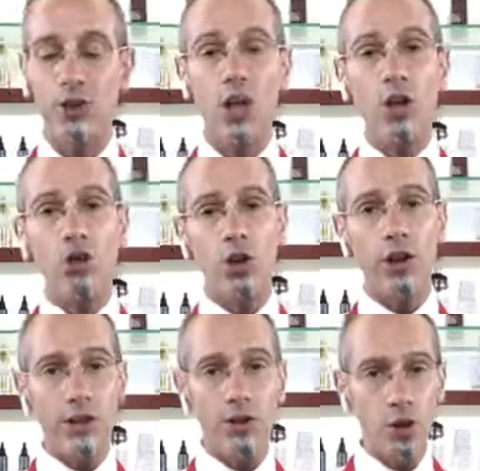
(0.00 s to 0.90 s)
So
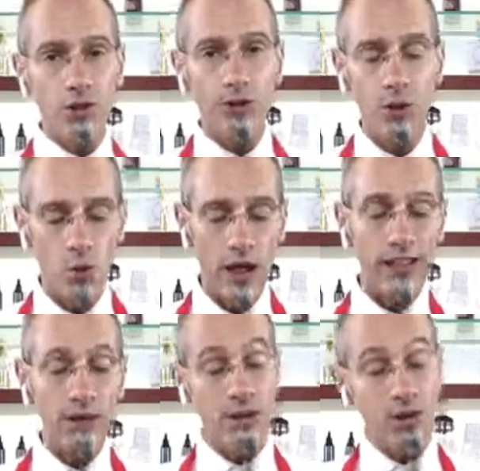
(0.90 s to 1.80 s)
it's good for the wine,
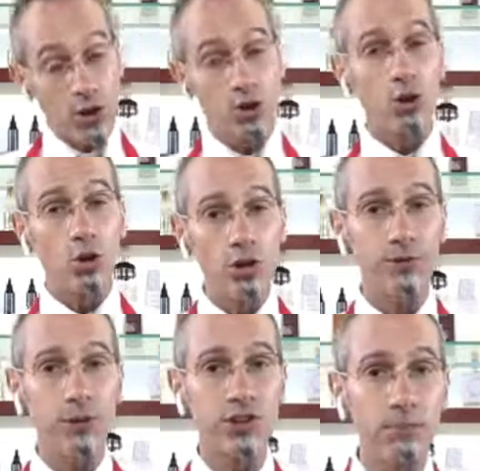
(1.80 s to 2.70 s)
but it's also good for
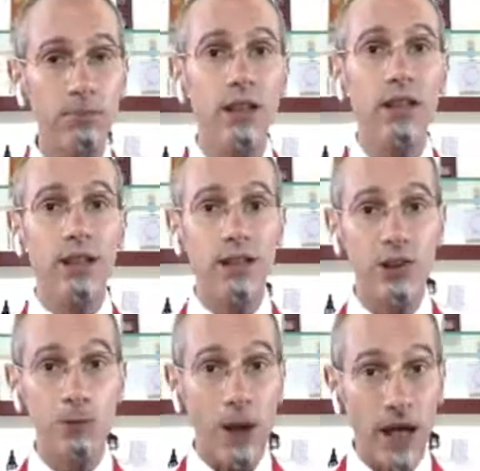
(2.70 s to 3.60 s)
some
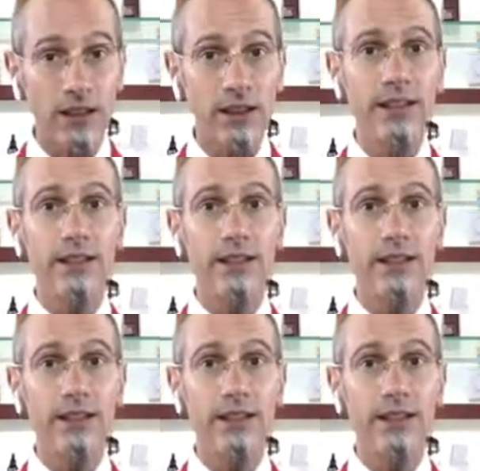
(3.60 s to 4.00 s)
sparkling,